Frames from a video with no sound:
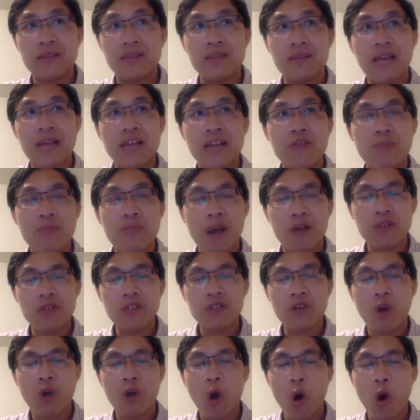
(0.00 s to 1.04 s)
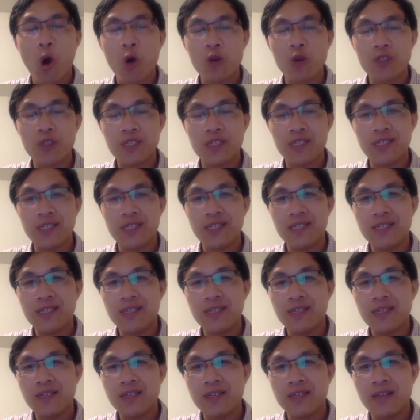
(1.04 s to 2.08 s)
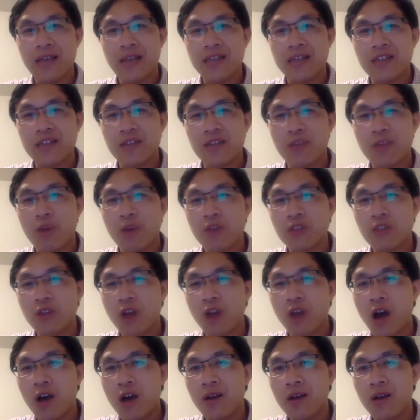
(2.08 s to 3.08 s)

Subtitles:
Dartmouth College as a postdoc.